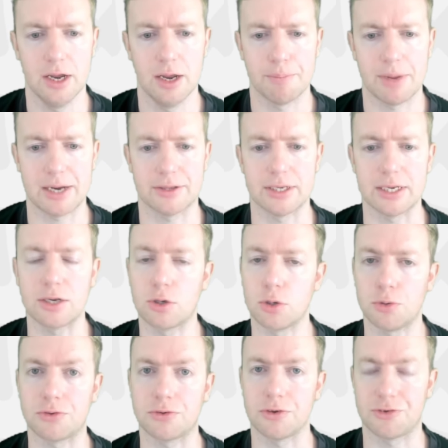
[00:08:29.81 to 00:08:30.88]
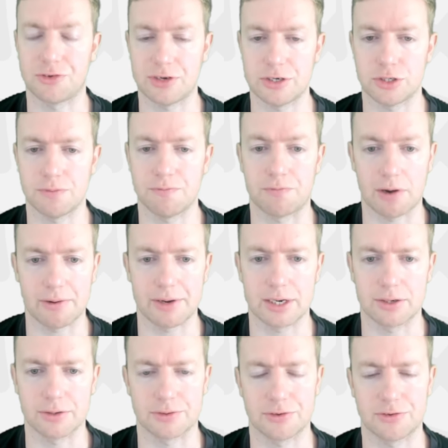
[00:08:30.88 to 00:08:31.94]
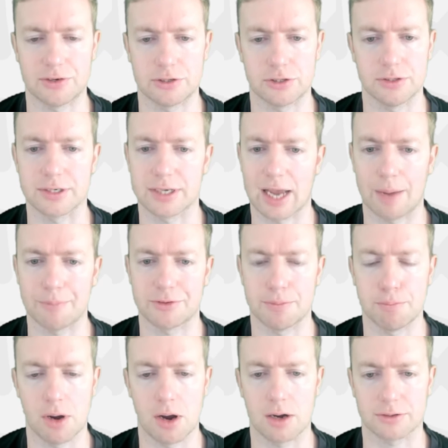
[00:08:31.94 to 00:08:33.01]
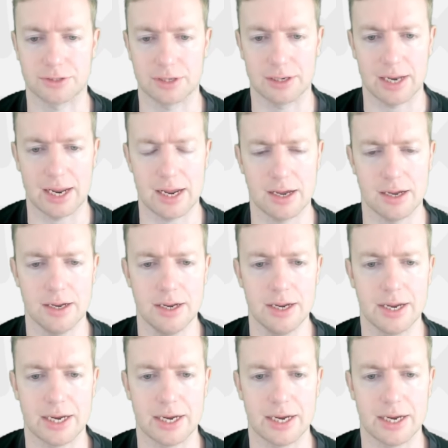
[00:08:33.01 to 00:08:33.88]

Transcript: Made the good decision, very good decision, to captain Mark Talea.